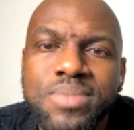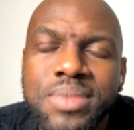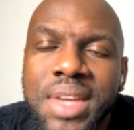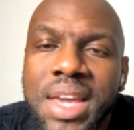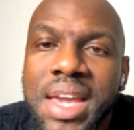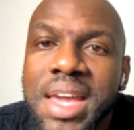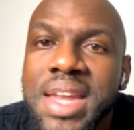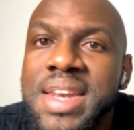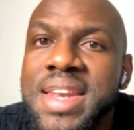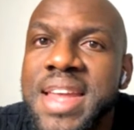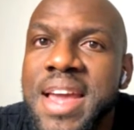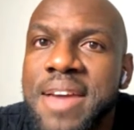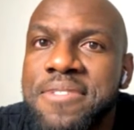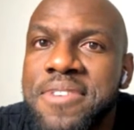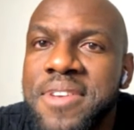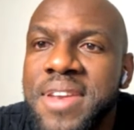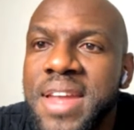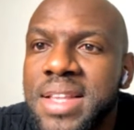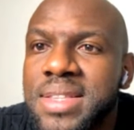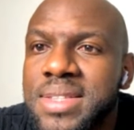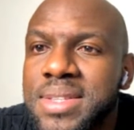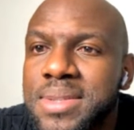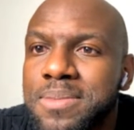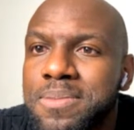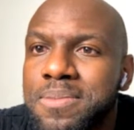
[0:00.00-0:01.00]

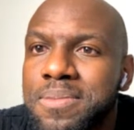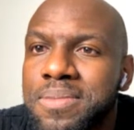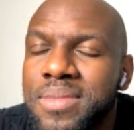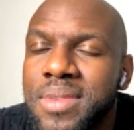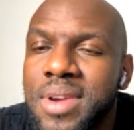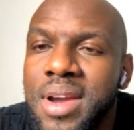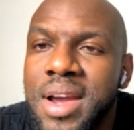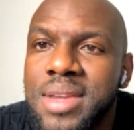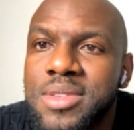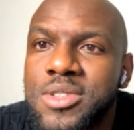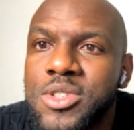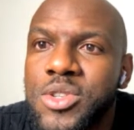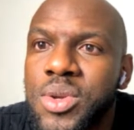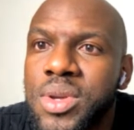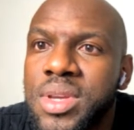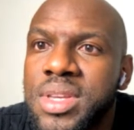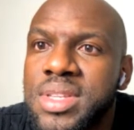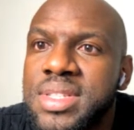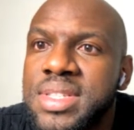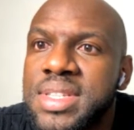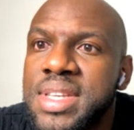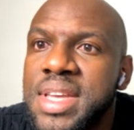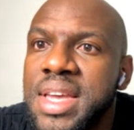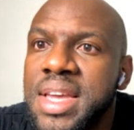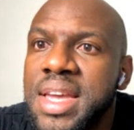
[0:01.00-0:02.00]
Indefinite. All right. So
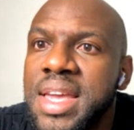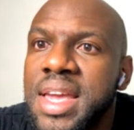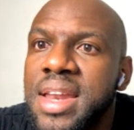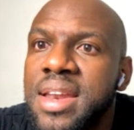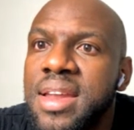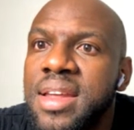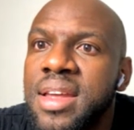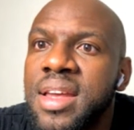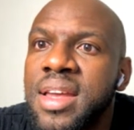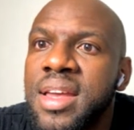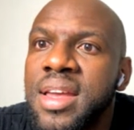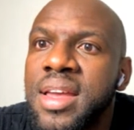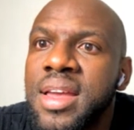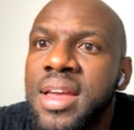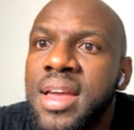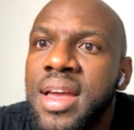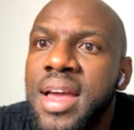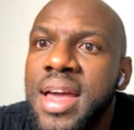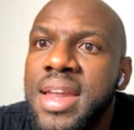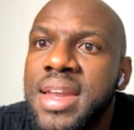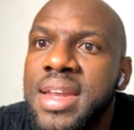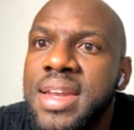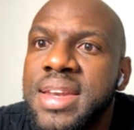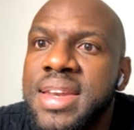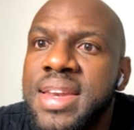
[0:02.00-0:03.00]
he's taking
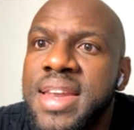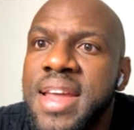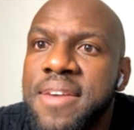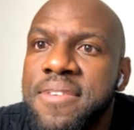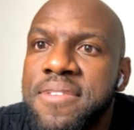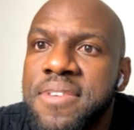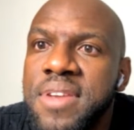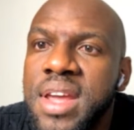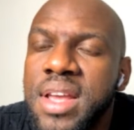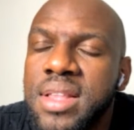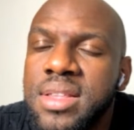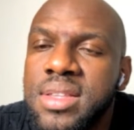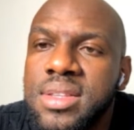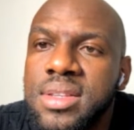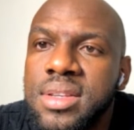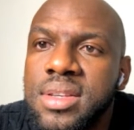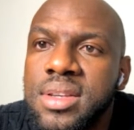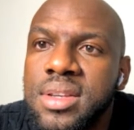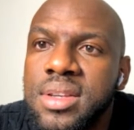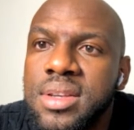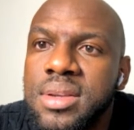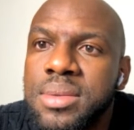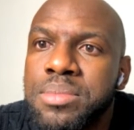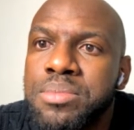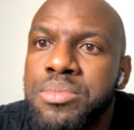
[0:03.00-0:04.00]
an indefinite
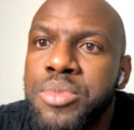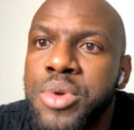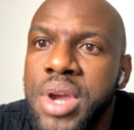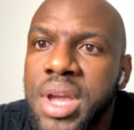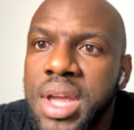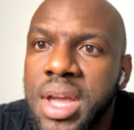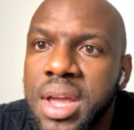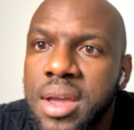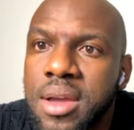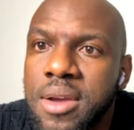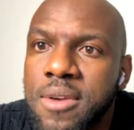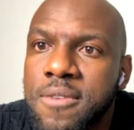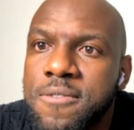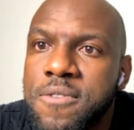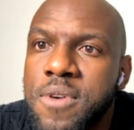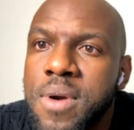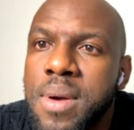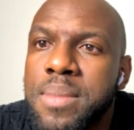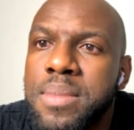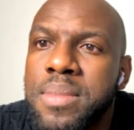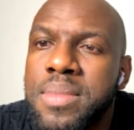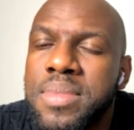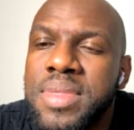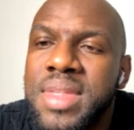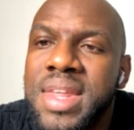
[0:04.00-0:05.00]
break
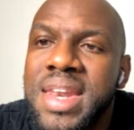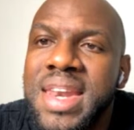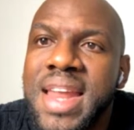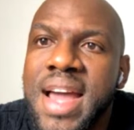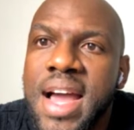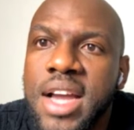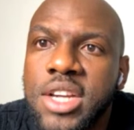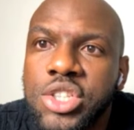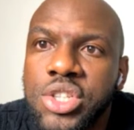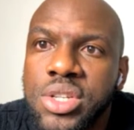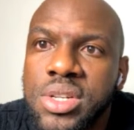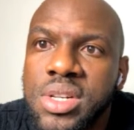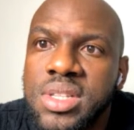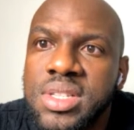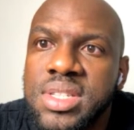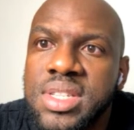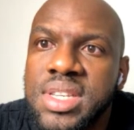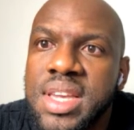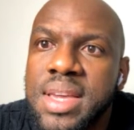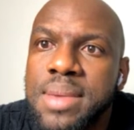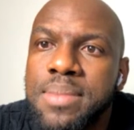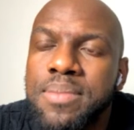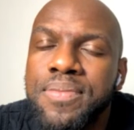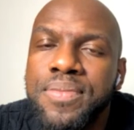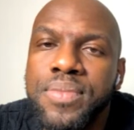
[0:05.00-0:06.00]
from the national
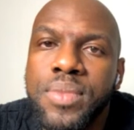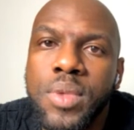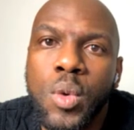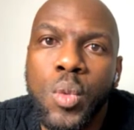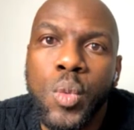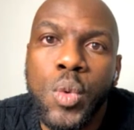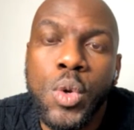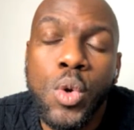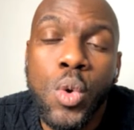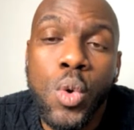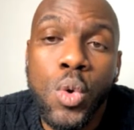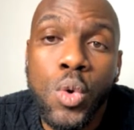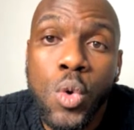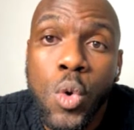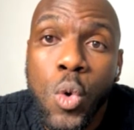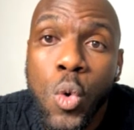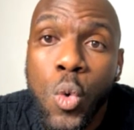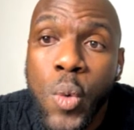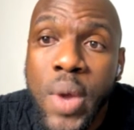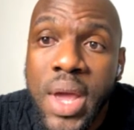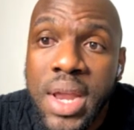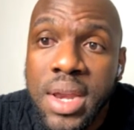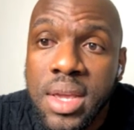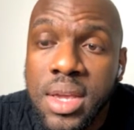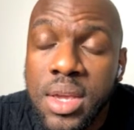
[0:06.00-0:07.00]
team. We don't know
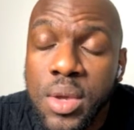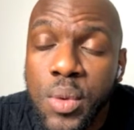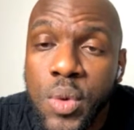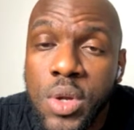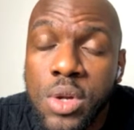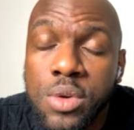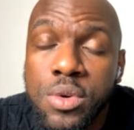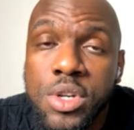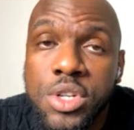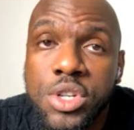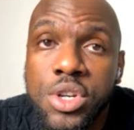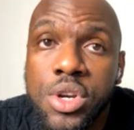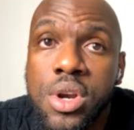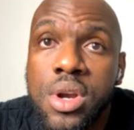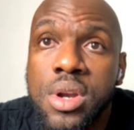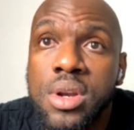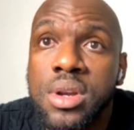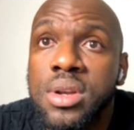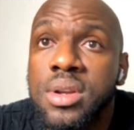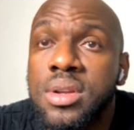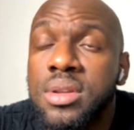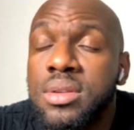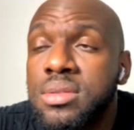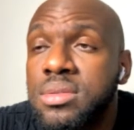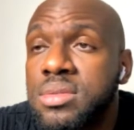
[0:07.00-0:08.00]
when he will
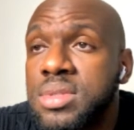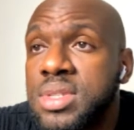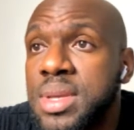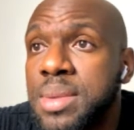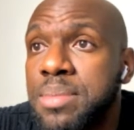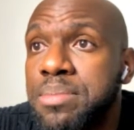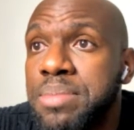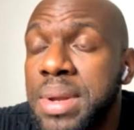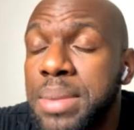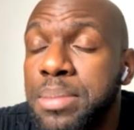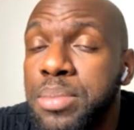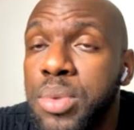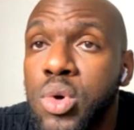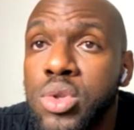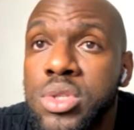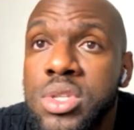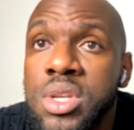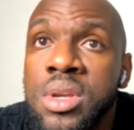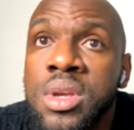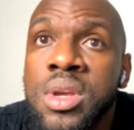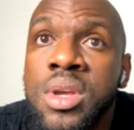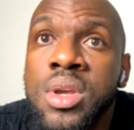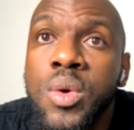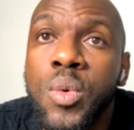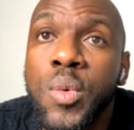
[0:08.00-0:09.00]
return. Simply put,
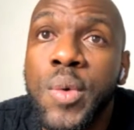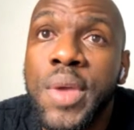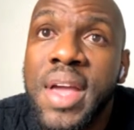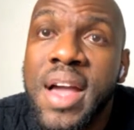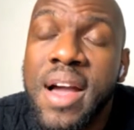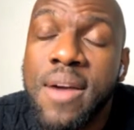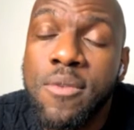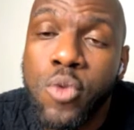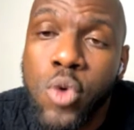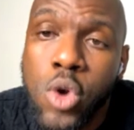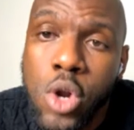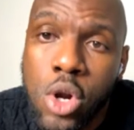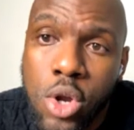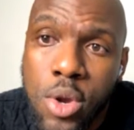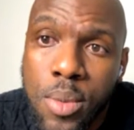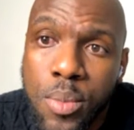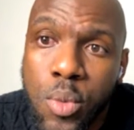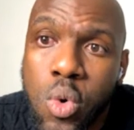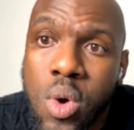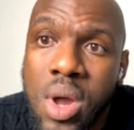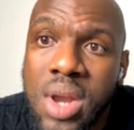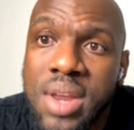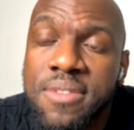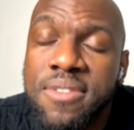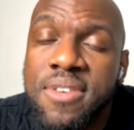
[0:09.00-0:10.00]
we have World Cup
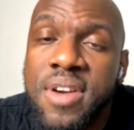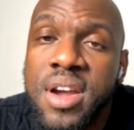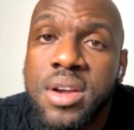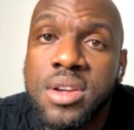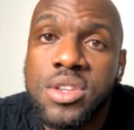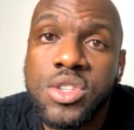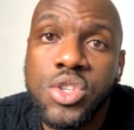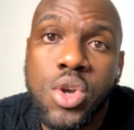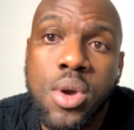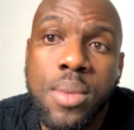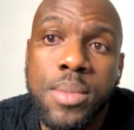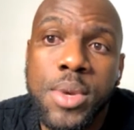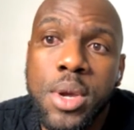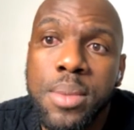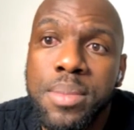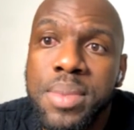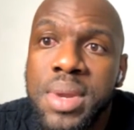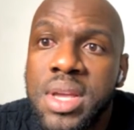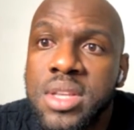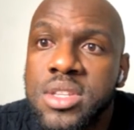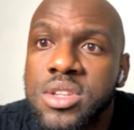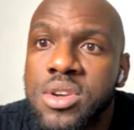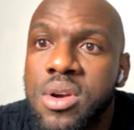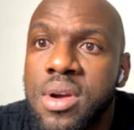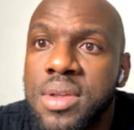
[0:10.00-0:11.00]
qualifiers coming up
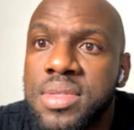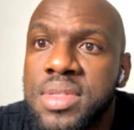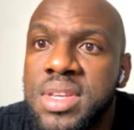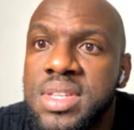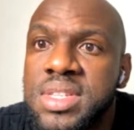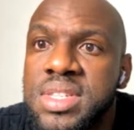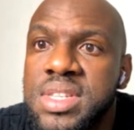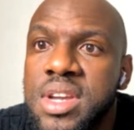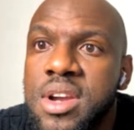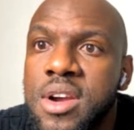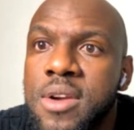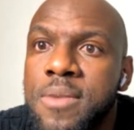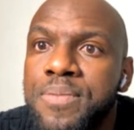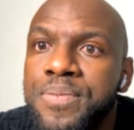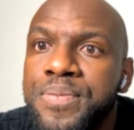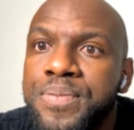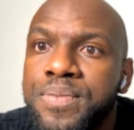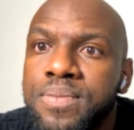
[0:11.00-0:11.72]
later on this year.